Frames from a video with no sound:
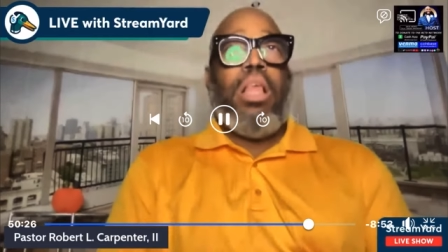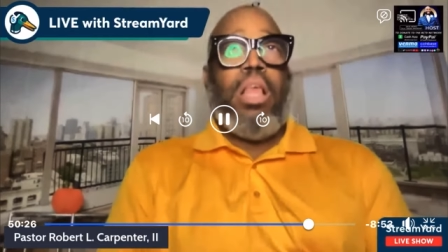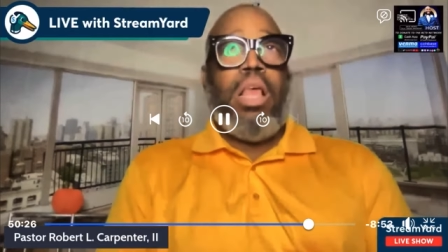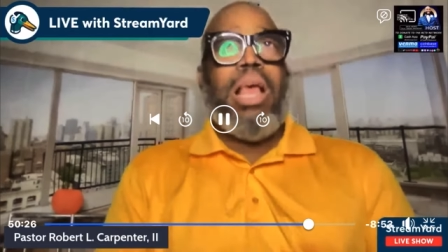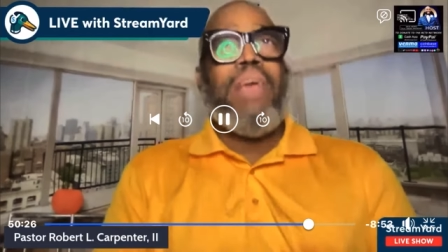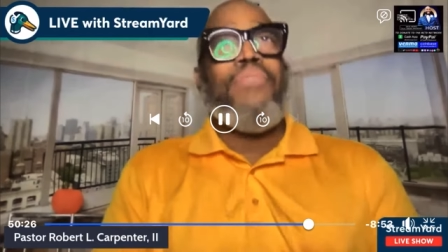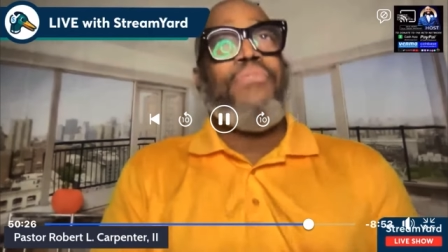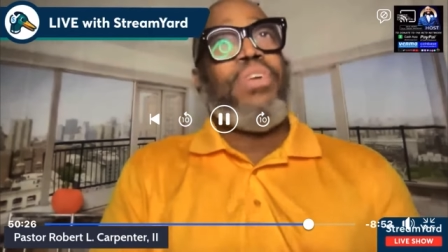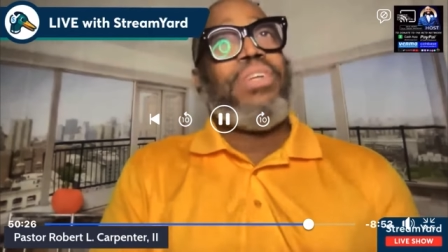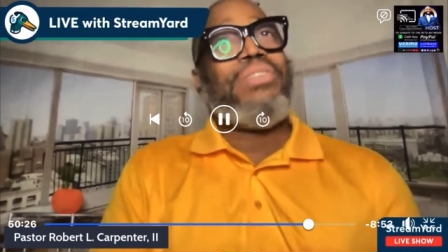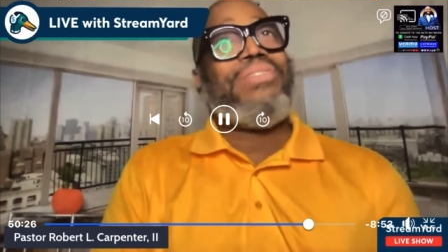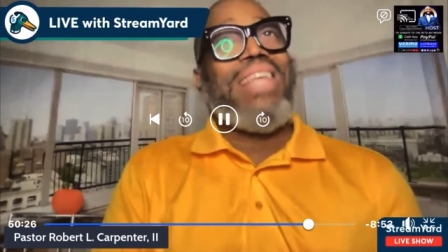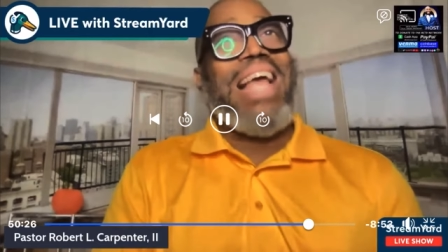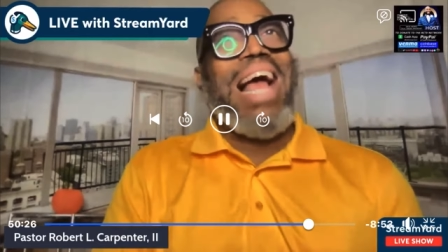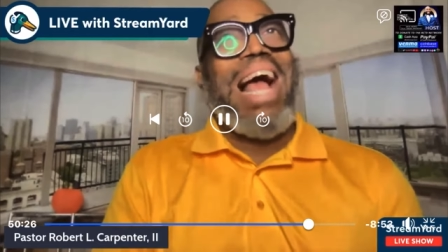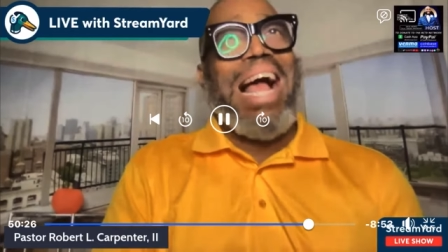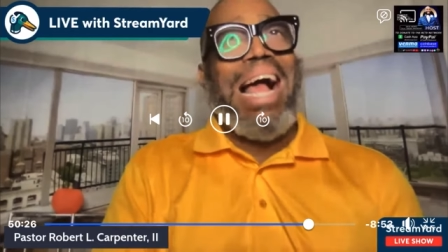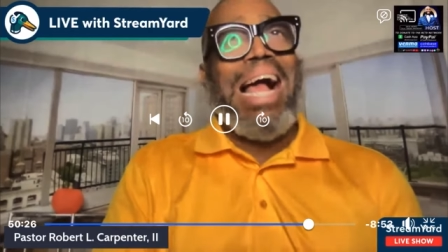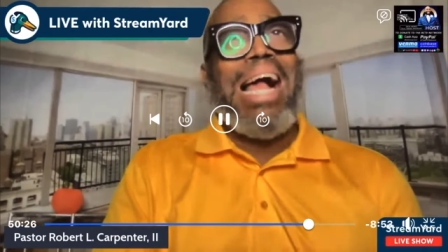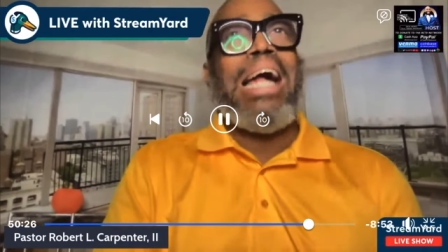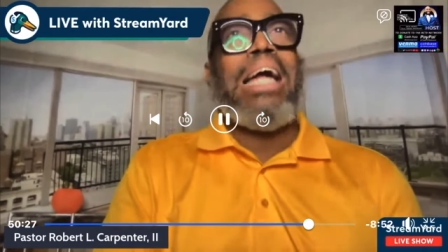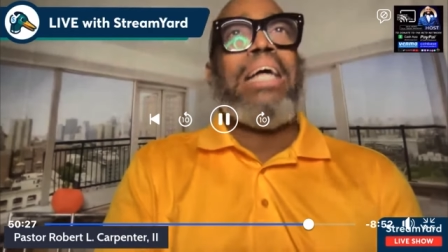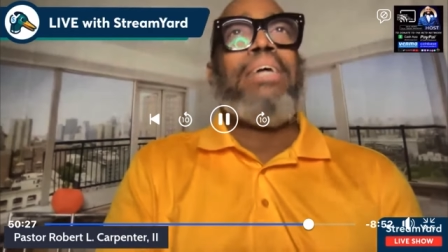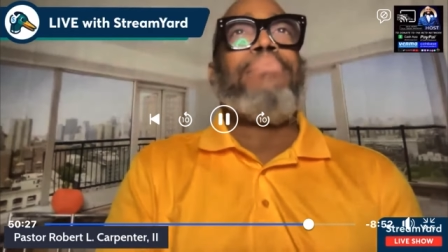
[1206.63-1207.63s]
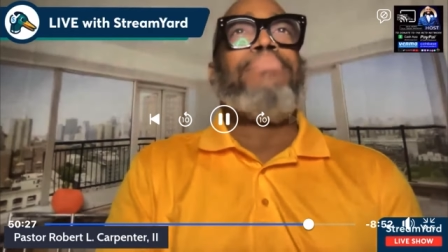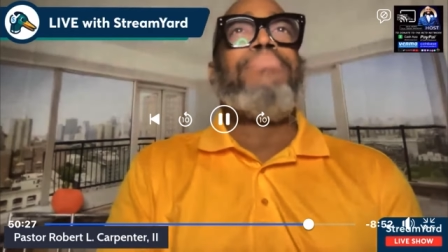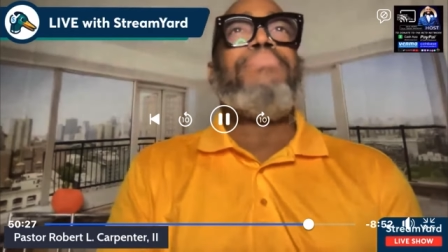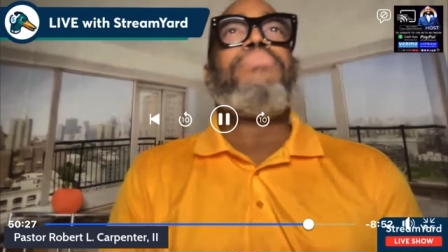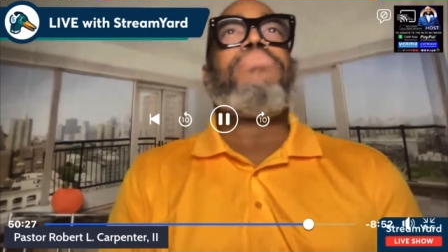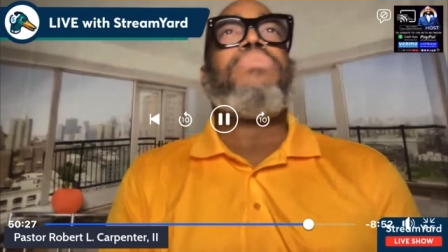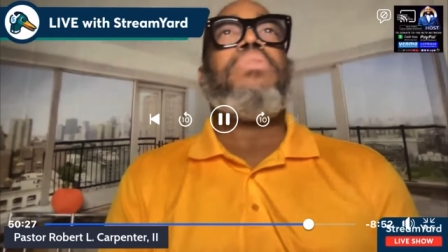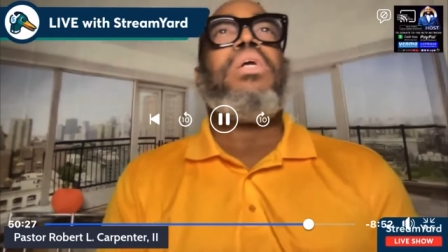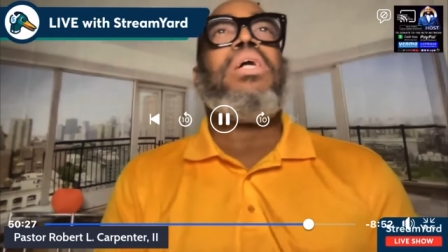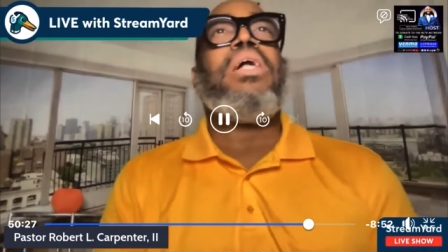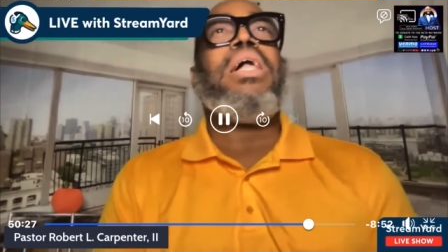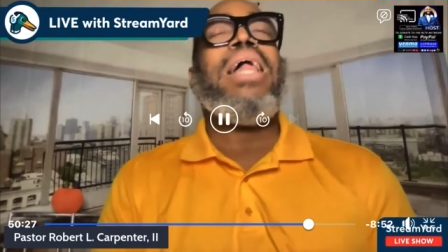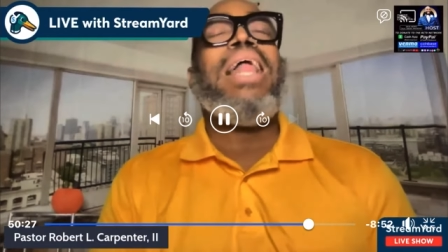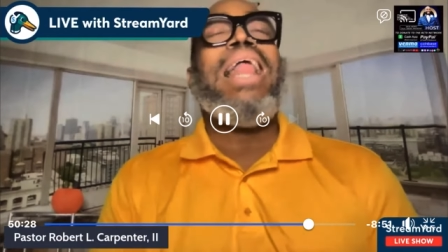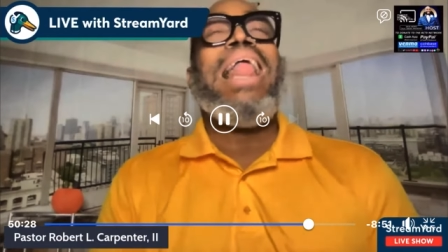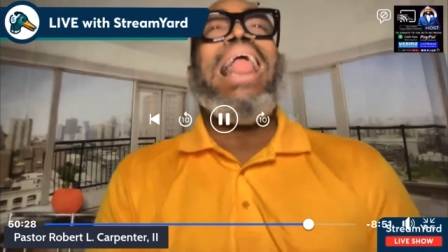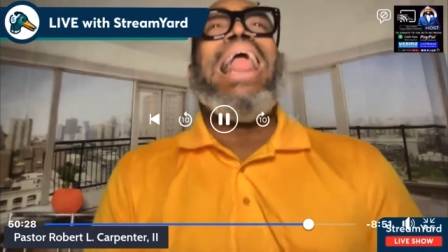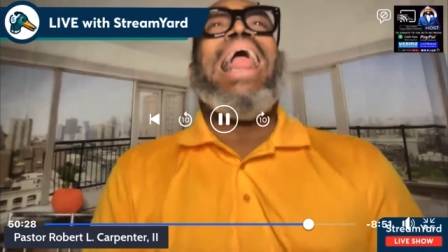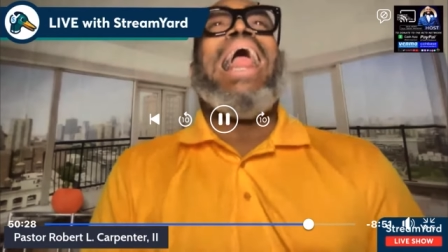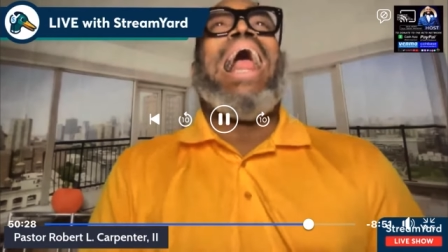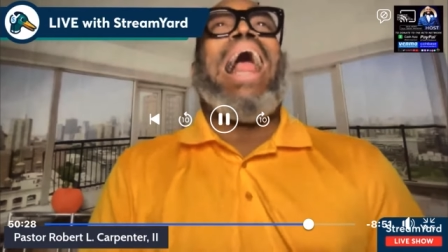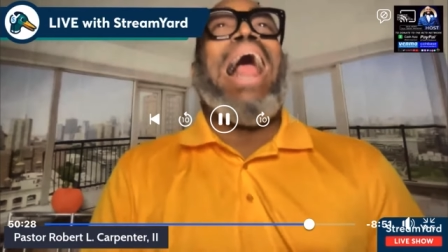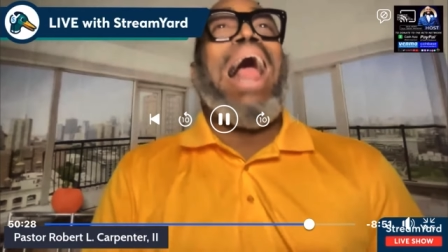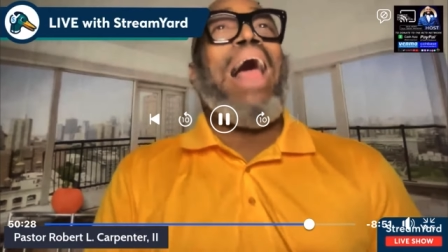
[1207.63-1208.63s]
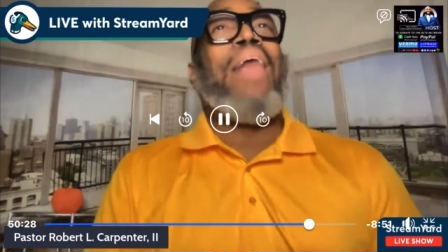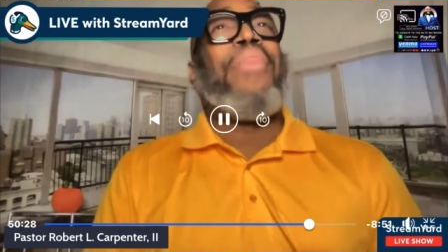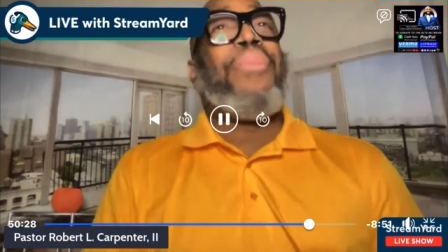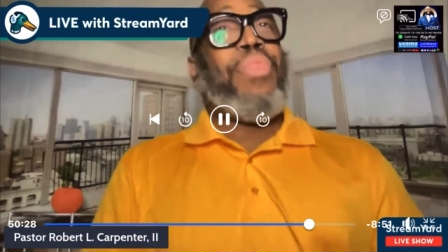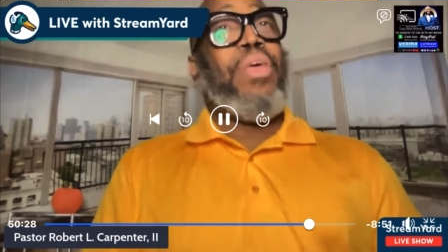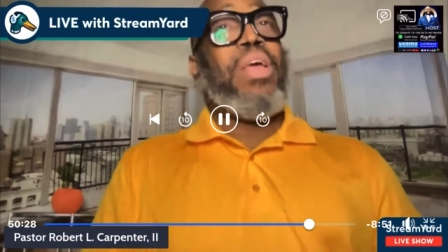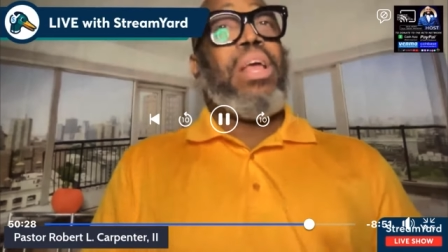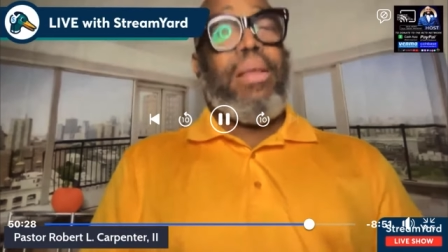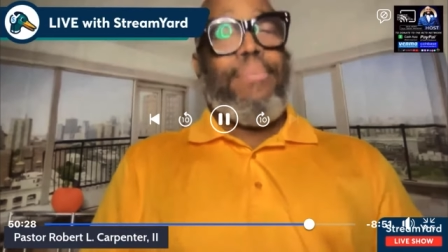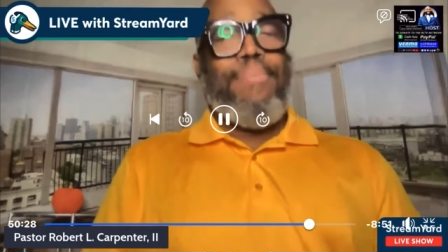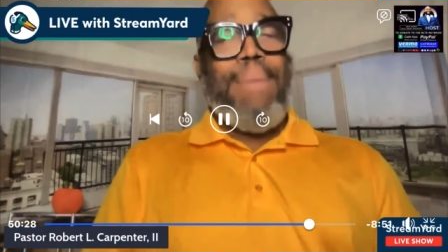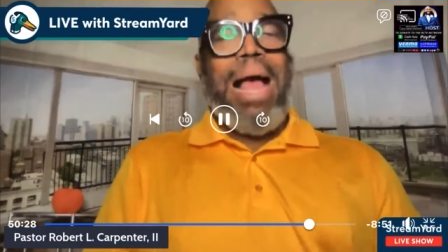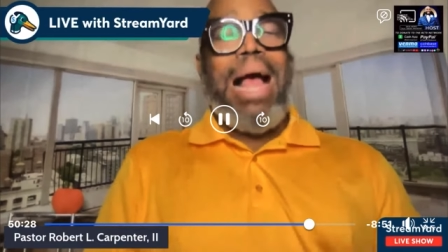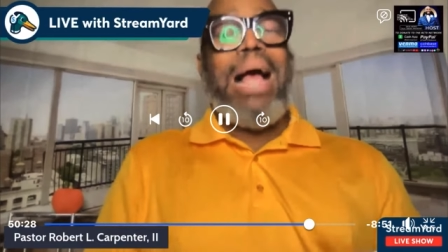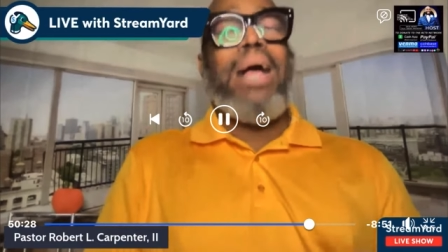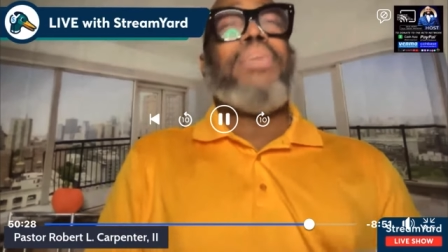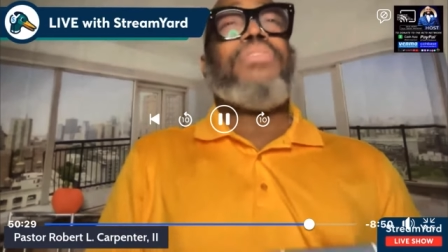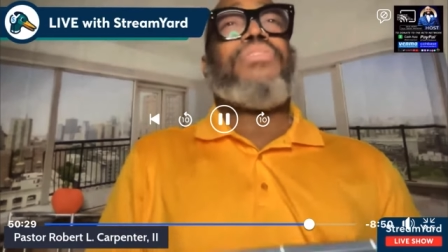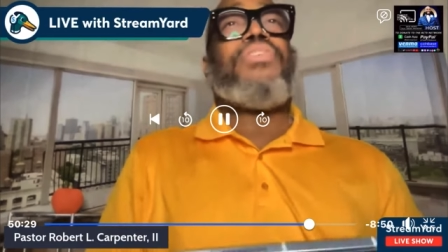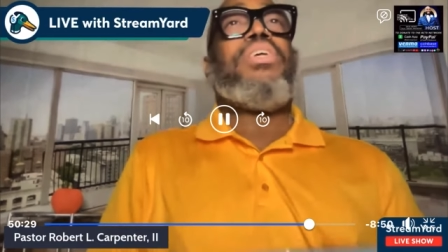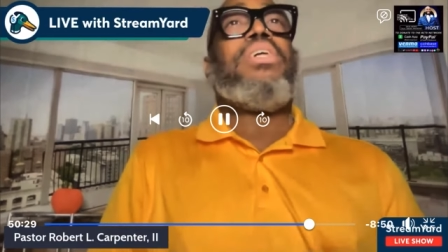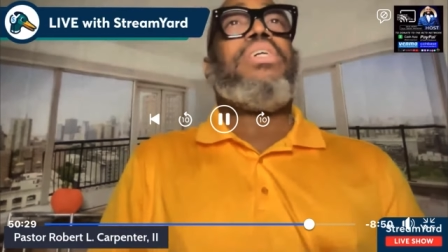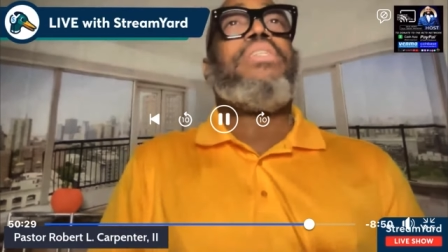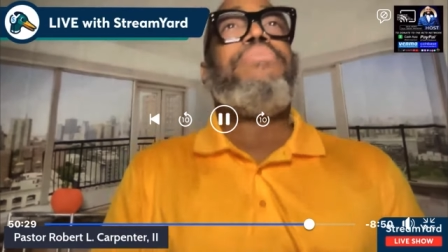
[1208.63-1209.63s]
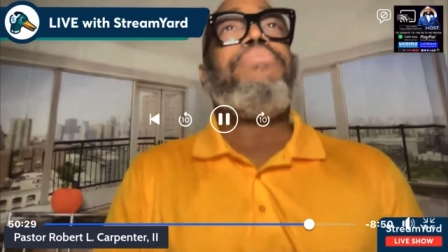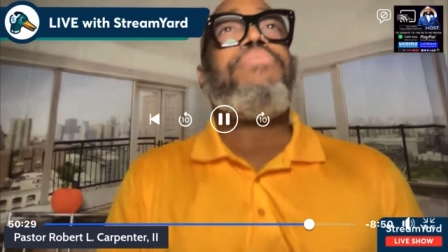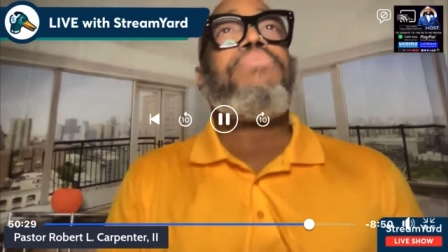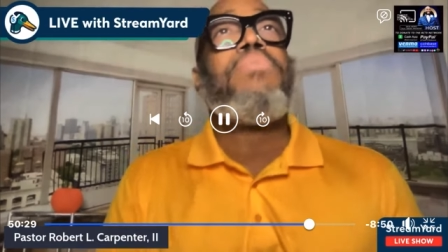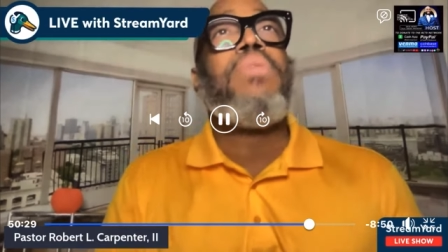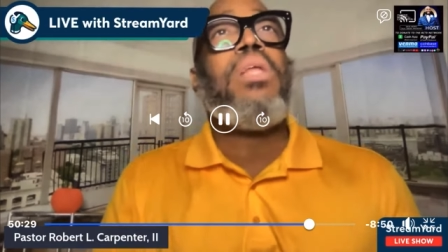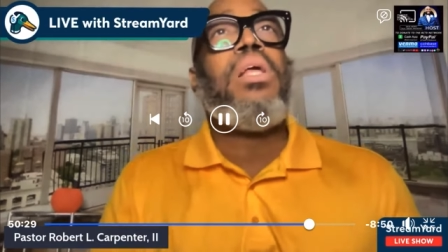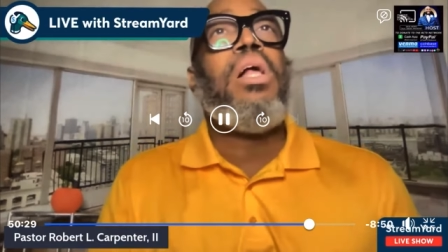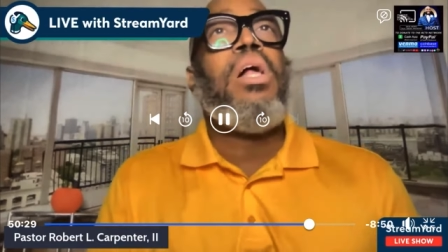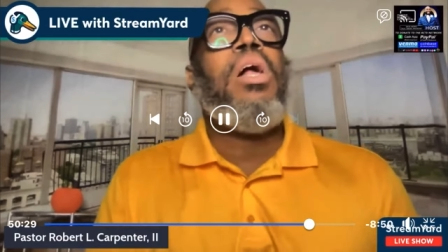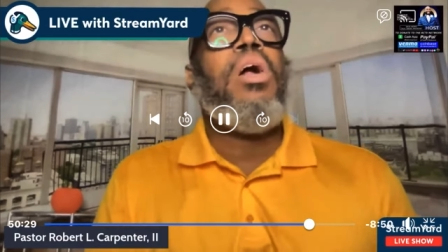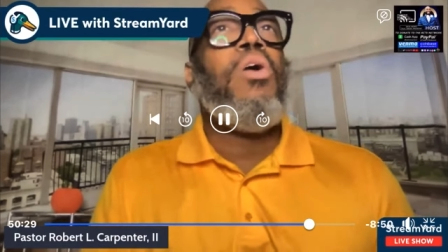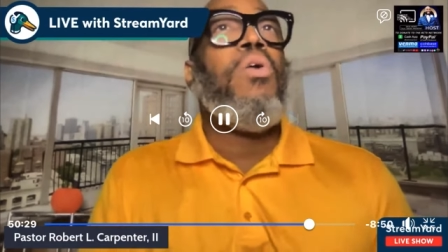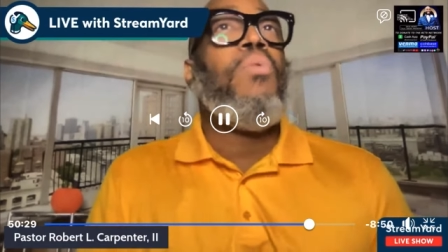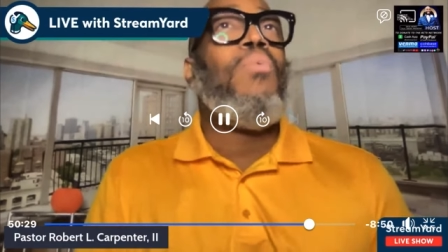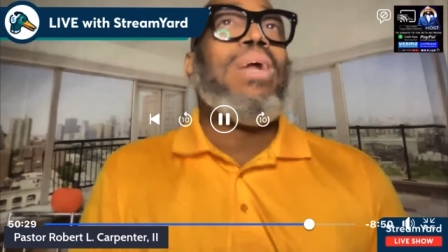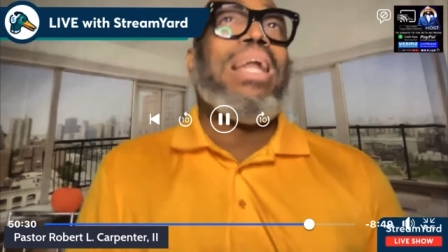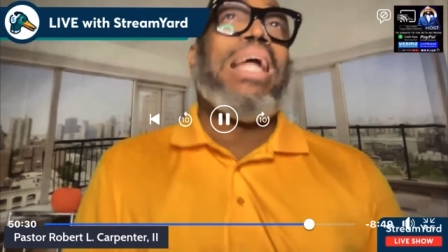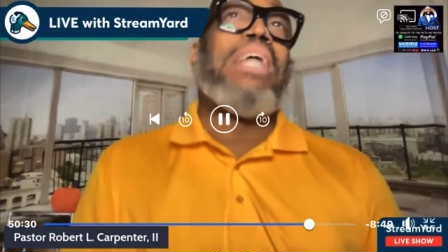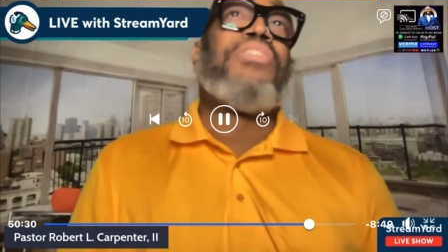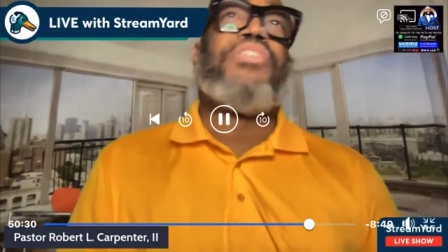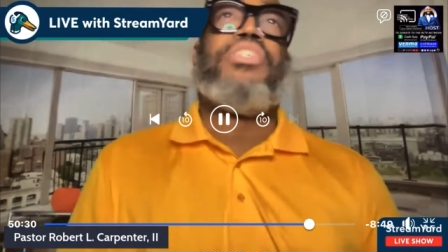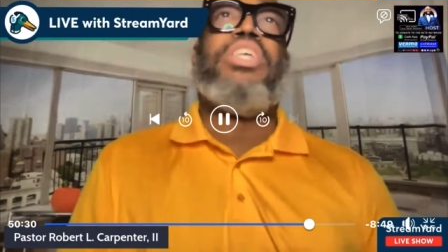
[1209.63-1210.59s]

every time I think about what I